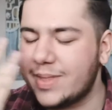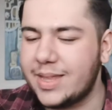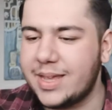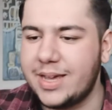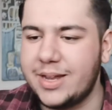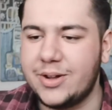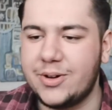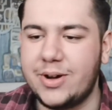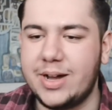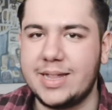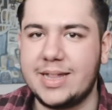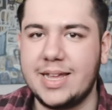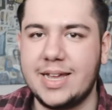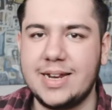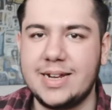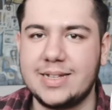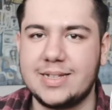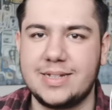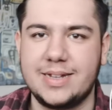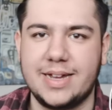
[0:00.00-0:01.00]
I
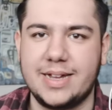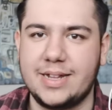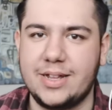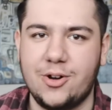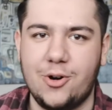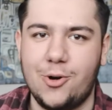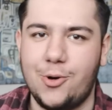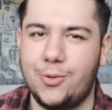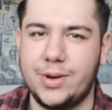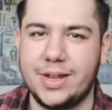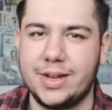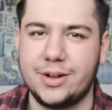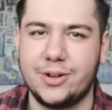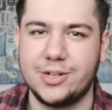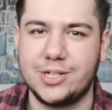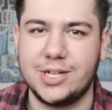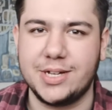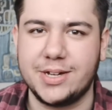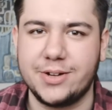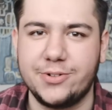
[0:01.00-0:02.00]
think that's like the only
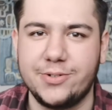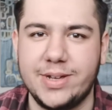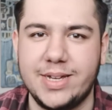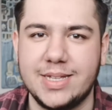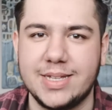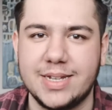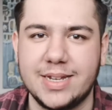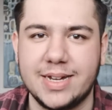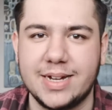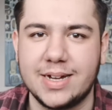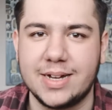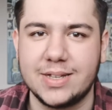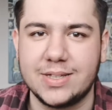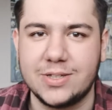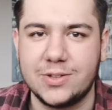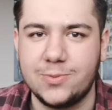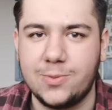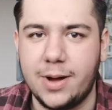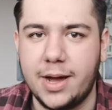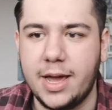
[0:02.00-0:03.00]
logical reasoning as
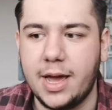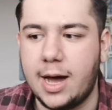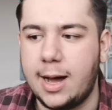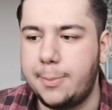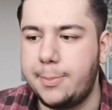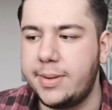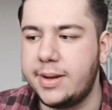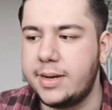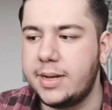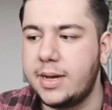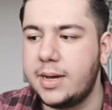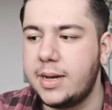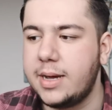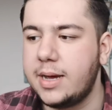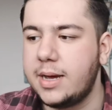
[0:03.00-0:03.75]
to why it happened.